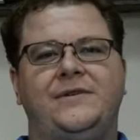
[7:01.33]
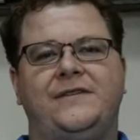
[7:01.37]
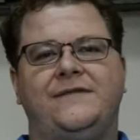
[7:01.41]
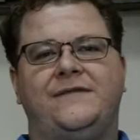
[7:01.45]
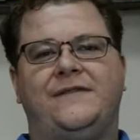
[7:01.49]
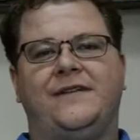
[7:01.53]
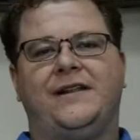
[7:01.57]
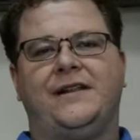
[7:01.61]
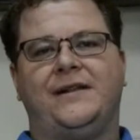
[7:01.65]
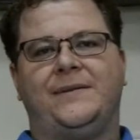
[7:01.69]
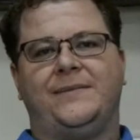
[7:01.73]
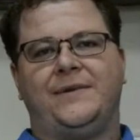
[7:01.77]

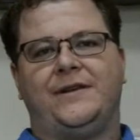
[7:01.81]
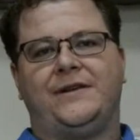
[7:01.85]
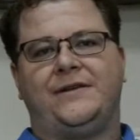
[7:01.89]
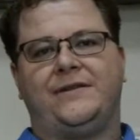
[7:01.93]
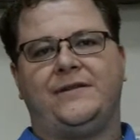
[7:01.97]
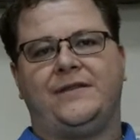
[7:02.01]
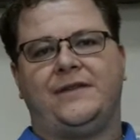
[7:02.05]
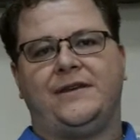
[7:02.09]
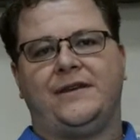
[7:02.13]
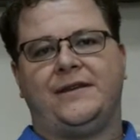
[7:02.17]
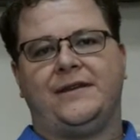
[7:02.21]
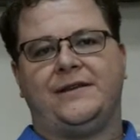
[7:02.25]
developmental
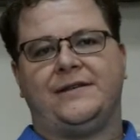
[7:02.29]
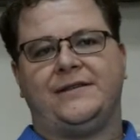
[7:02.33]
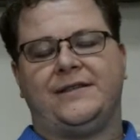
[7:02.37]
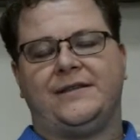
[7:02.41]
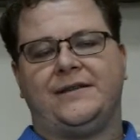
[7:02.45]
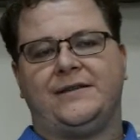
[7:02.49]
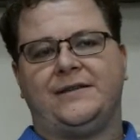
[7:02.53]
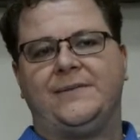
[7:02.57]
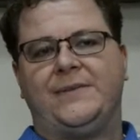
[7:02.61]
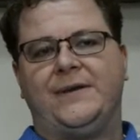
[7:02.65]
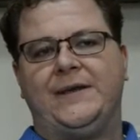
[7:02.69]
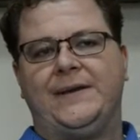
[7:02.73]
things
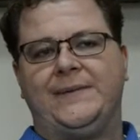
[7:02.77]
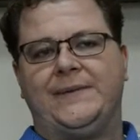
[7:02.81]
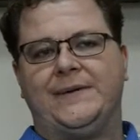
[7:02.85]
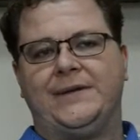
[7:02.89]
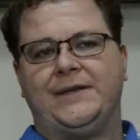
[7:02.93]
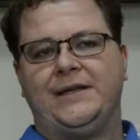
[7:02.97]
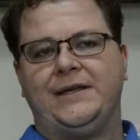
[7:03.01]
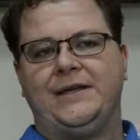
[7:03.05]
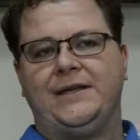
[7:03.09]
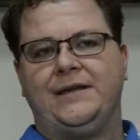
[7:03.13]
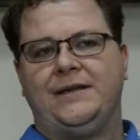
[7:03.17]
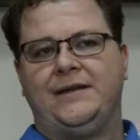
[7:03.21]
that people
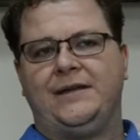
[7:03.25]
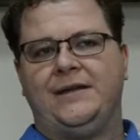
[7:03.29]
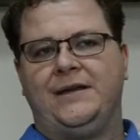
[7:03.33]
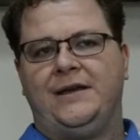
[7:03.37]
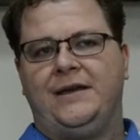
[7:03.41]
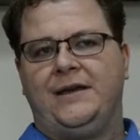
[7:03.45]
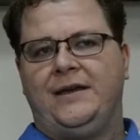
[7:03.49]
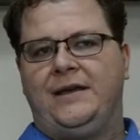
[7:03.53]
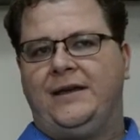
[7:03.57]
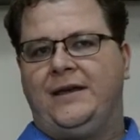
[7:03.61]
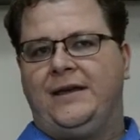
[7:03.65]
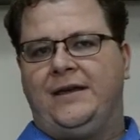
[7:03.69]
need.
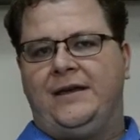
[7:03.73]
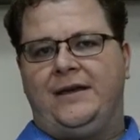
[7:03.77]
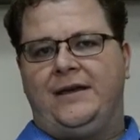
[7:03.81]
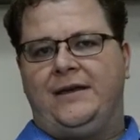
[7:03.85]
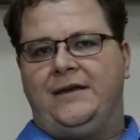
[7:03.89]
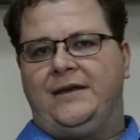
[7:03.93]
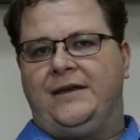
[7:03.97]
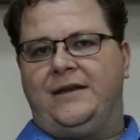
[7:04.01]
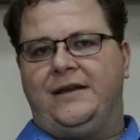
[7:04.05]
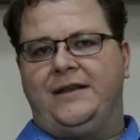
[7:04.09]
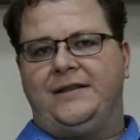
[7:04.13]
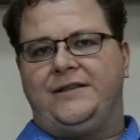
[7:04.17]

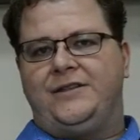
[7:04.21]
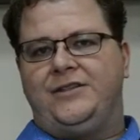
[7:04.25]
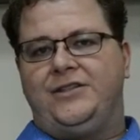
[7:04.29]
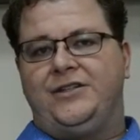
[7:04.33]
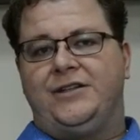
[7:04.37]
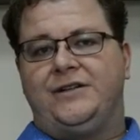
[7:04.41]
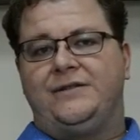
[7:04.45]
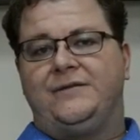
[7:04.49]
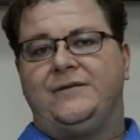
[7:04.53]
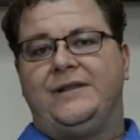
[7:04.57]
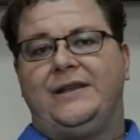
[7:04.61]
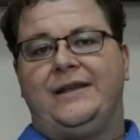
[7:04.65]
It's
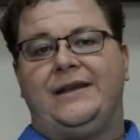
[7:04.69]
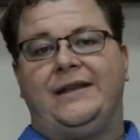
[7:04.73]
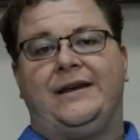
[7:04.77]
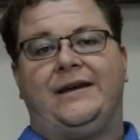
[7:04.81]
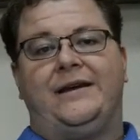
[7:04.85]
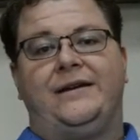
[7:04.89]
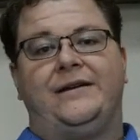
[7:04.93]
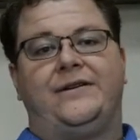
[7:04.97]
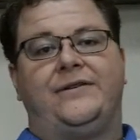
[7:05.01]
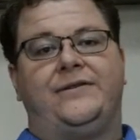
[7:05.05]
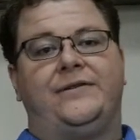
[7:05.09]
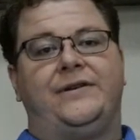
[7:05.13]
generally
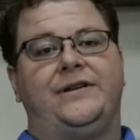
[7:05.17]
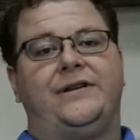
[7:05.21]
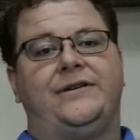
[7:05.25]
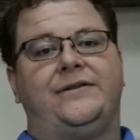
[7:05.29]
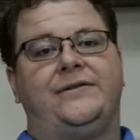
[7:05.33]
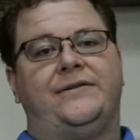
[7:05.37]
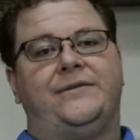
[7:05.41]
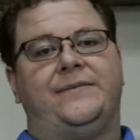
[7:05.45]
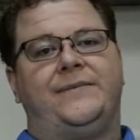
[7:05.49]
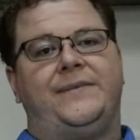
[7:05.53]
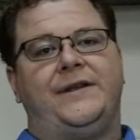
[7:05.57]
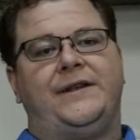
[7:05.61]
not
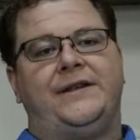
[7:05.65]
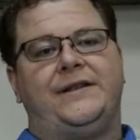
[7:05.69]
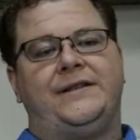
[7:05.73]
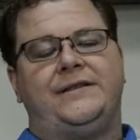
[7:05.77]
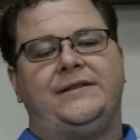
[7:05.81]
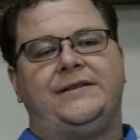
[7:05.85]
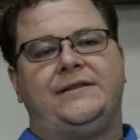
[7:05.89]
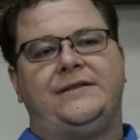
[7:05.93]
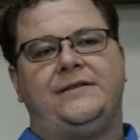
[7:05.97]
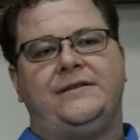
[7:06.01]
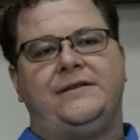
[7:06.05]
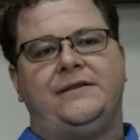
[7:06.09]
critical, but
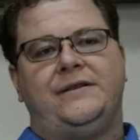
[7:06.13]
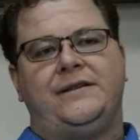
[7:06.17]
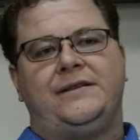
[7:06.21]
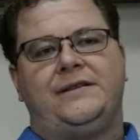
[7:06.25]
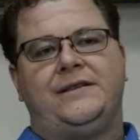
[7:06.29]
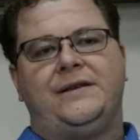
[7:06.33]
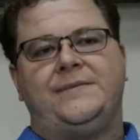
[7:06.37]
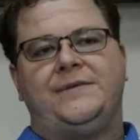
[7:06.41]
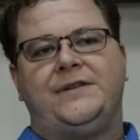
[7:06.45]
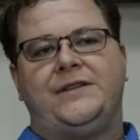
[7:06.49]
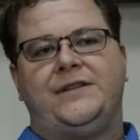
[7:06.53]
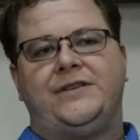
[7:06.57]
it's it's
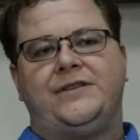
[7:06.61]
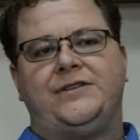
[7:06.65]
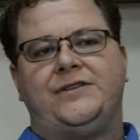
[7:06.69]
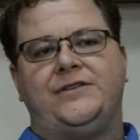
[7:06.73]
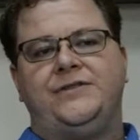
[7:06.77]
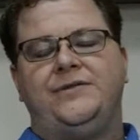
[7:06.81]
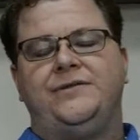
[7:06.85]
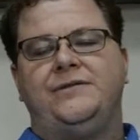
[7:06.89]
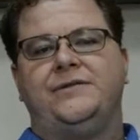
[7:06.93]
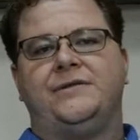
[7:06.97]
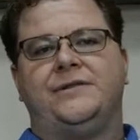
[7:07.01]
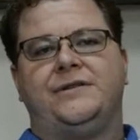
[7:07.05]
up to the
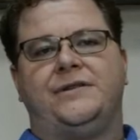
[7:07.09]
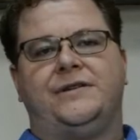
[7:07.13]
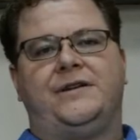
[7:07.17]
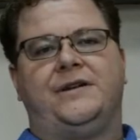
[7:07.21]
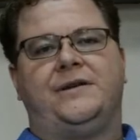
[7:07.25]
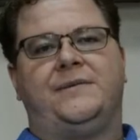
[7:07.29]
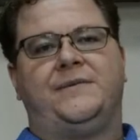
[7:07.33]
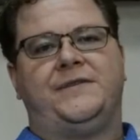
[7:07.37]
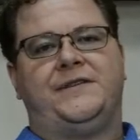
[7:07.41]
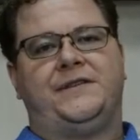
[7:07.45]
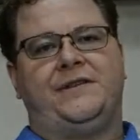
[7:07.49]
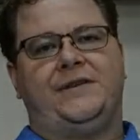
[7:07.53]
student to
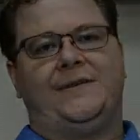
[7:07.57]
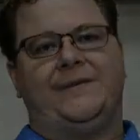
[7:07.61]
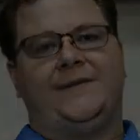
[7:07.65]
come see